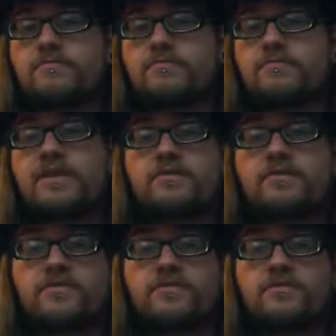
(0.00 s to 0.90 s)
plane
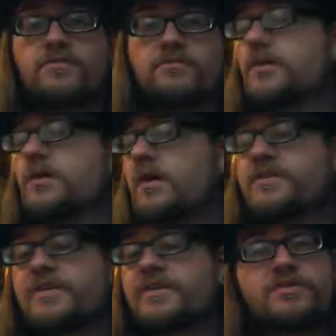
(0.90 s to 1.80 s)
looks awful.
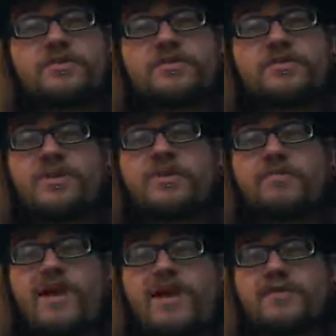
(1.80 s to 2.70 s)
Undercarriage junk, the
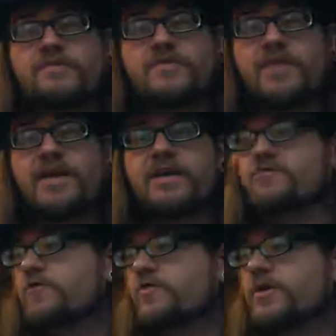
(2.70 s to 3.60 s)
bane of the plane
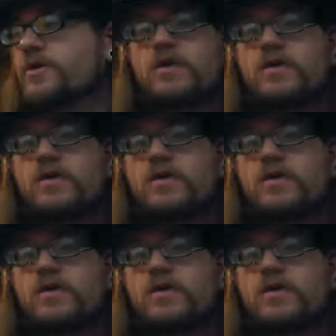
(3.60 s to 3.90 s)
former.